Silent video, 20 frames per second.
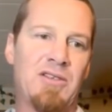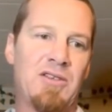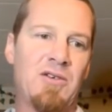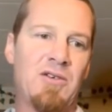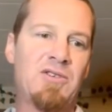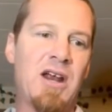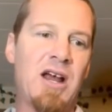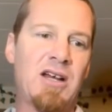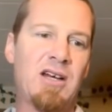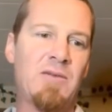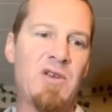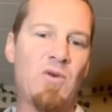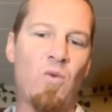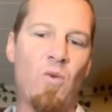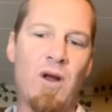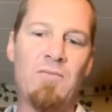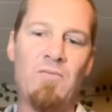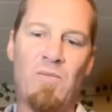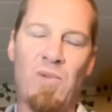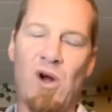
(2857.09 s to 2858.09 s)
There's not going to be
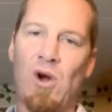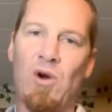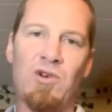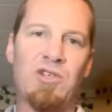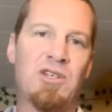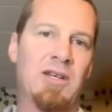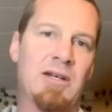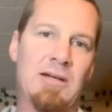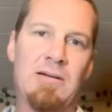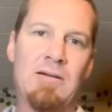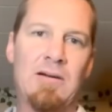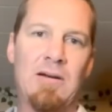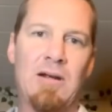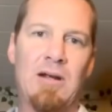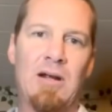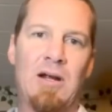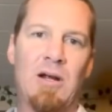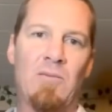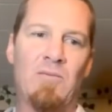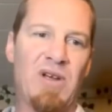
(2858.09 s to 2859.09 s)
one person,
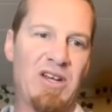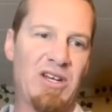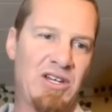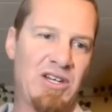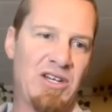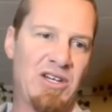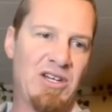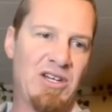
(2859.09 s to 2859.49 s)
but God.